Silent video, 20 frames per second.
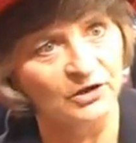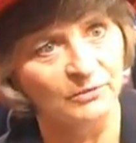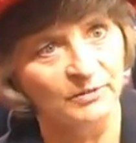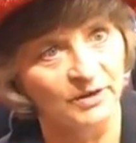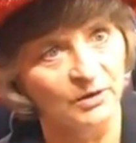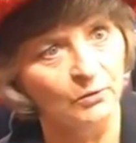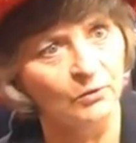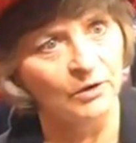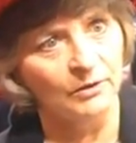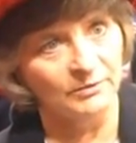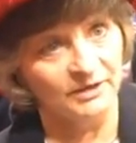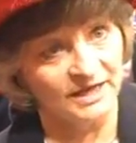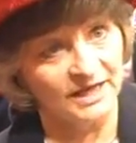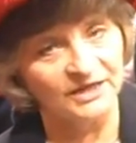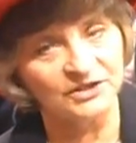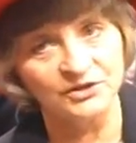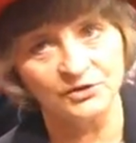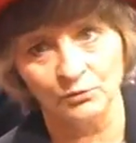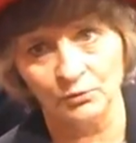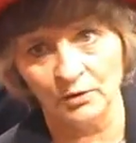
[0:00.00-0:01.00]
to be a woman,
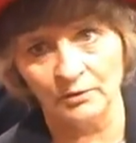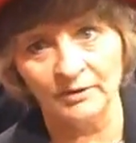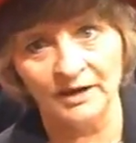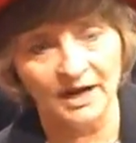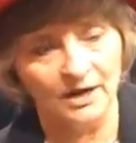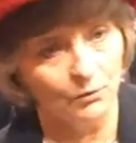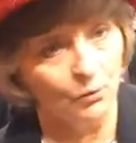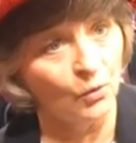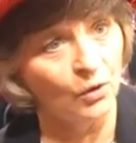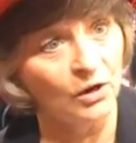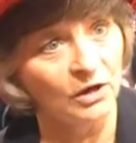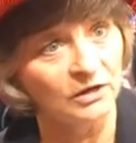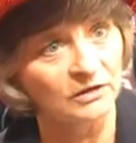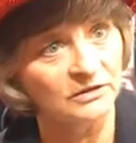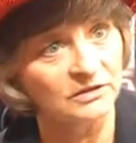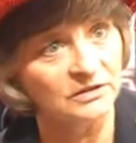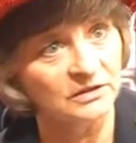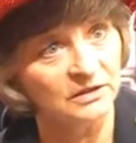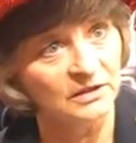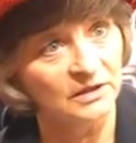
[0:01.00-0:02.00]
that's the woman I
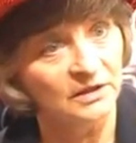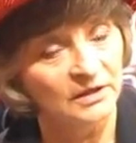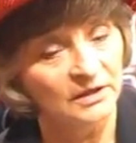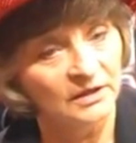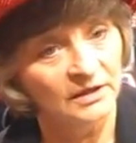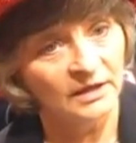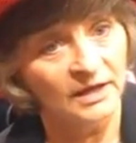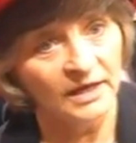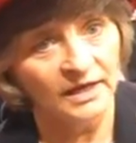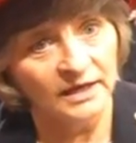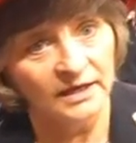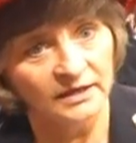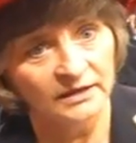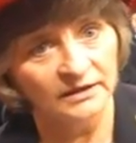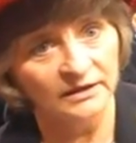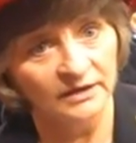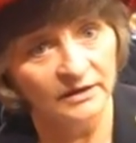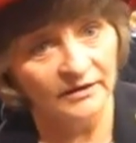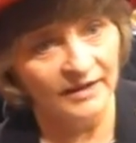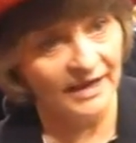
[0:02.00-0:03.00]
want,
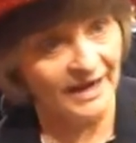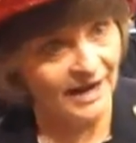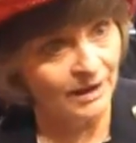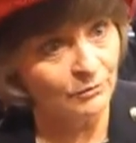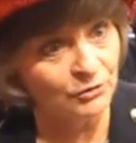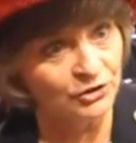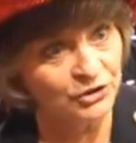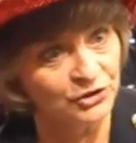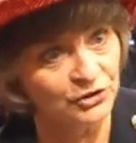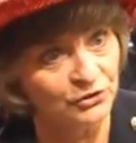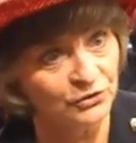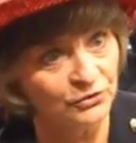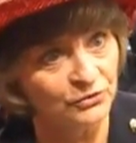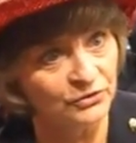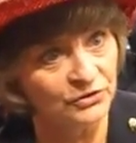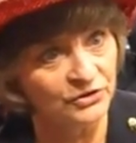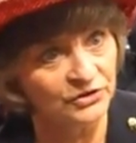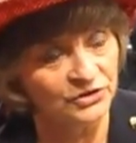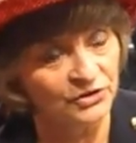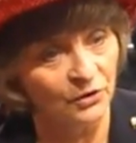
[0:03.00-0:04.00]
and that I would
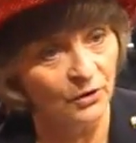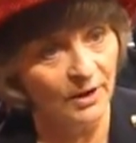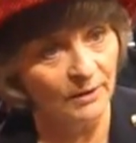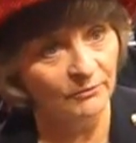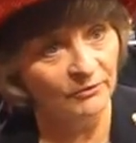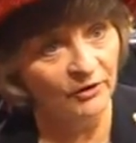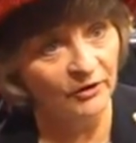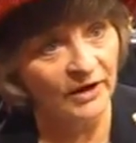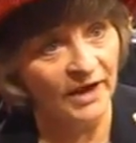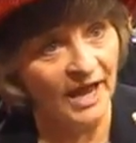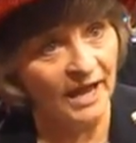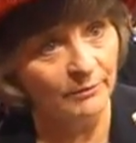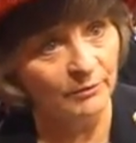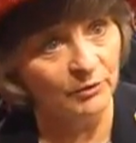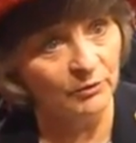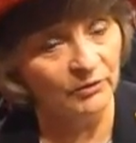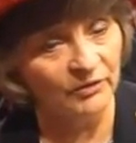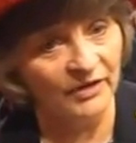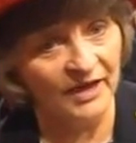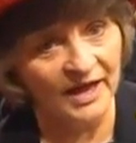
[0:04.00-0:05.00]
choose, and so I'm very
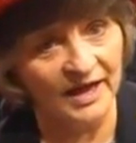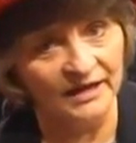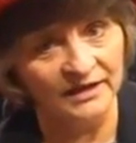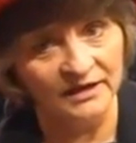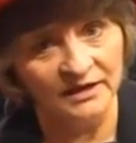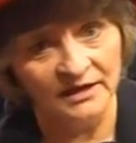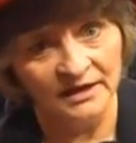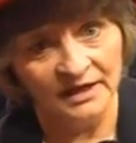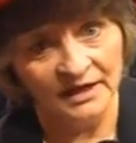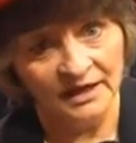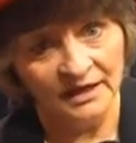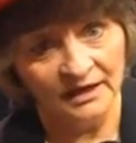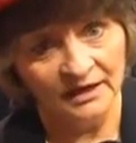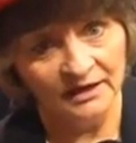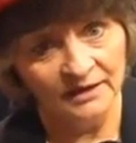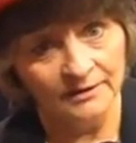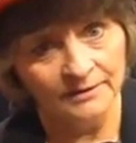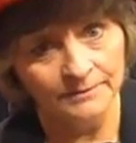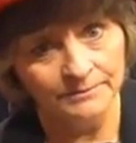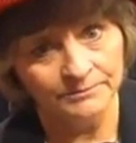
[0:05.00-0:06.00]
happy with that.
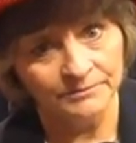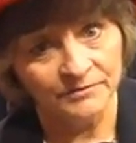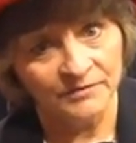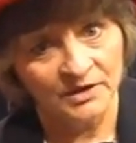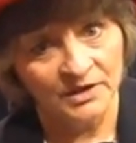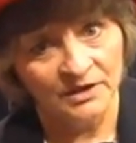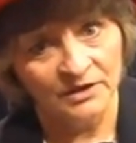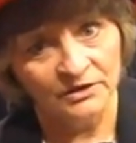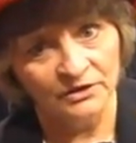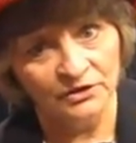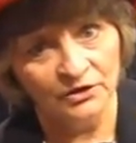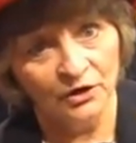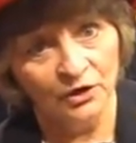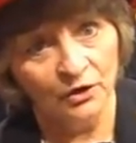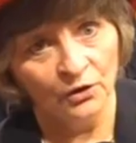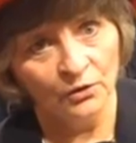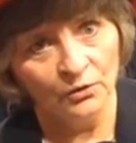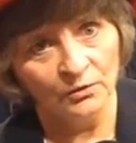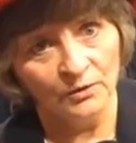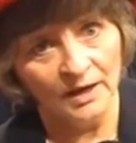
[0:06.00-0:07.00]
You
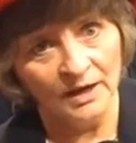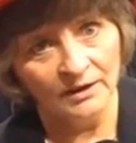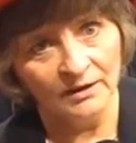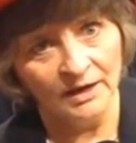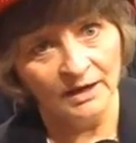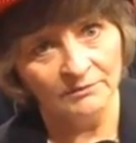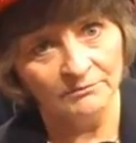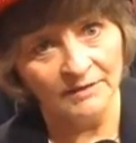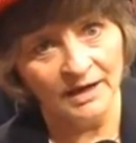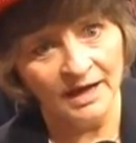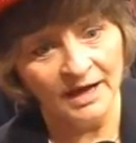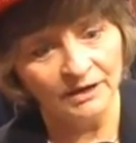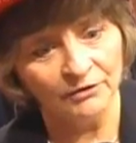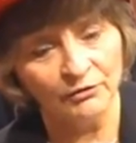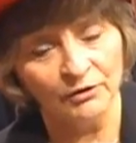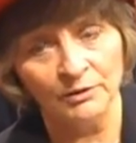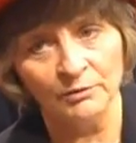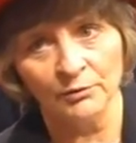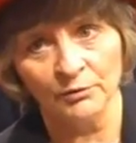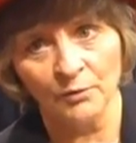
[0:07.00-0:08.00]
know, I
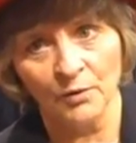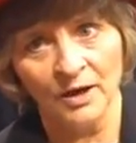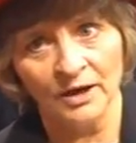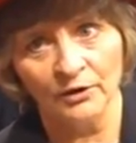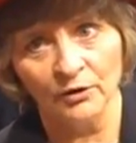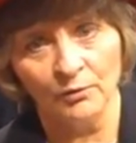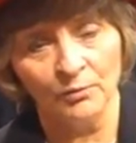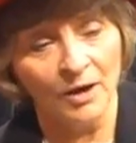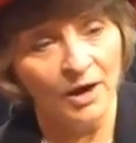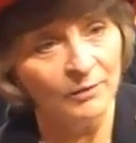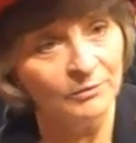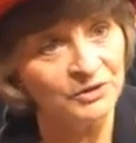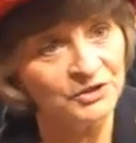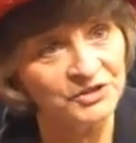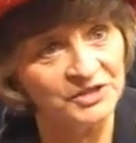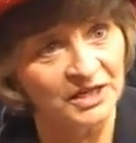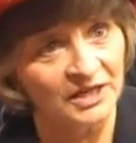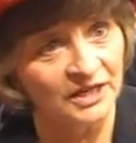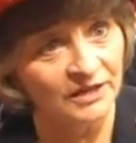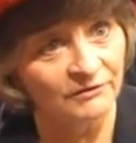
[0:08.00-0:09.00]
agree with what Obama
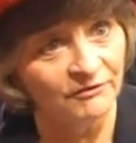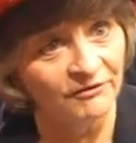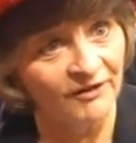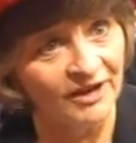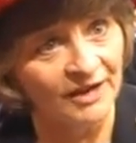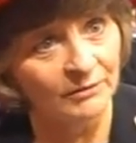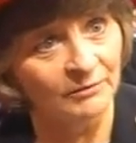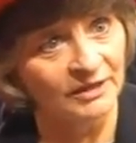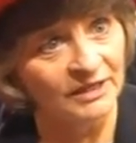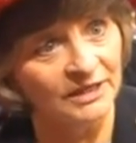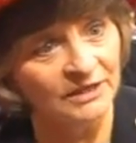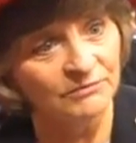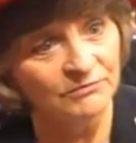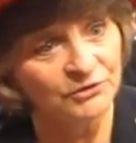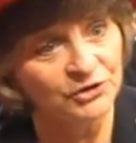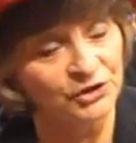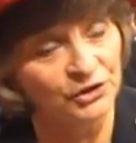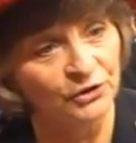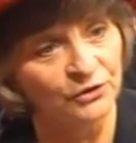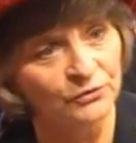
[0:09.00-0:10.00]
said. Family,
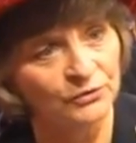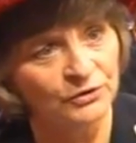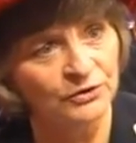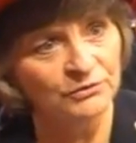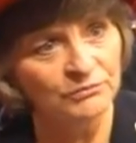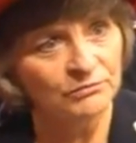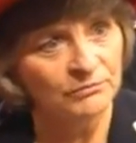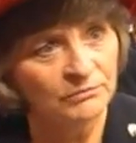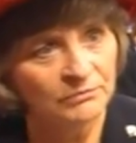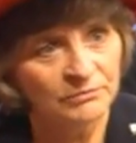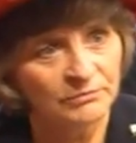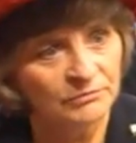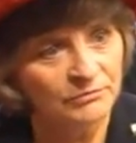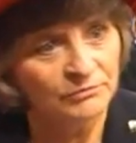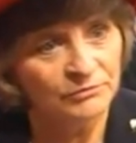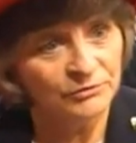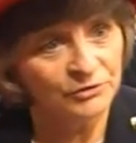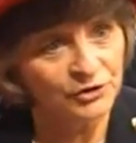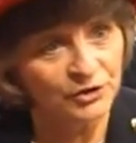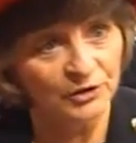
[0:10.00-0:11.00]
children
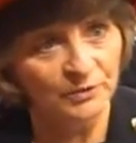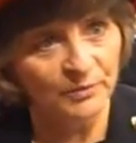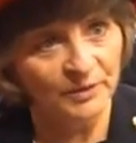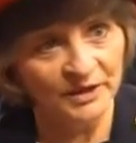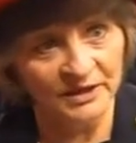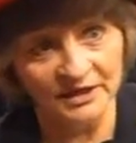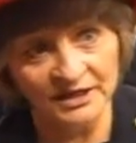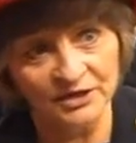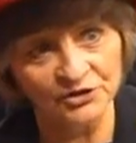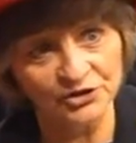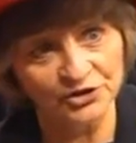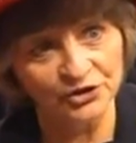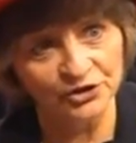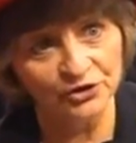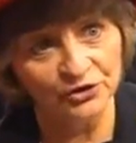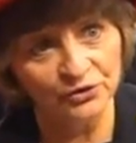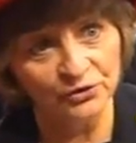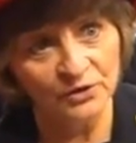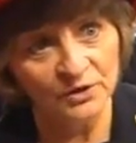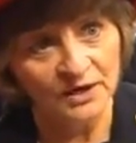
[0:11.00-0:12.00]
shouldn't be an
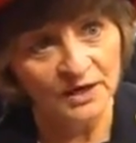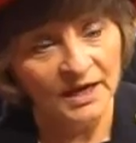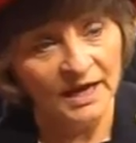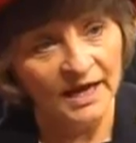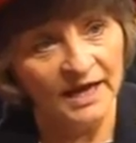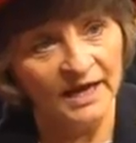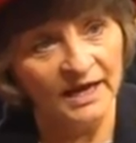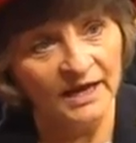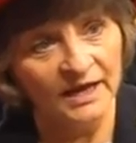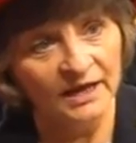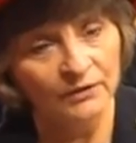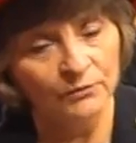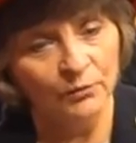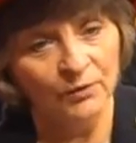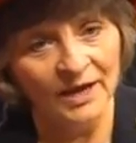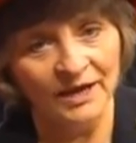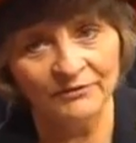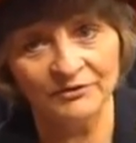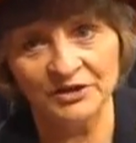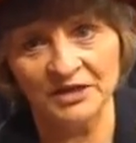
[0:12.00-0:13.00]
issue, and
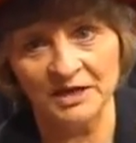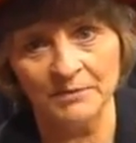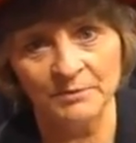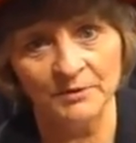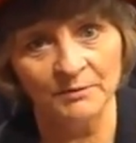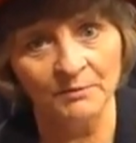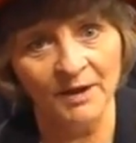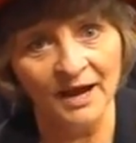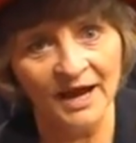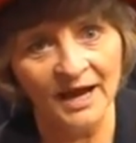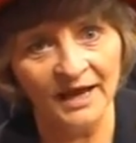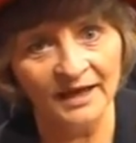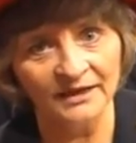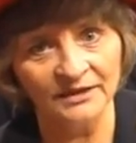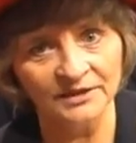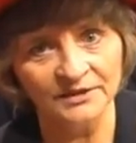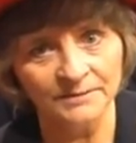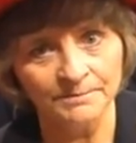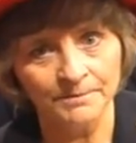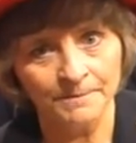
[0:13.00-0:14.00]
we have to keep in mind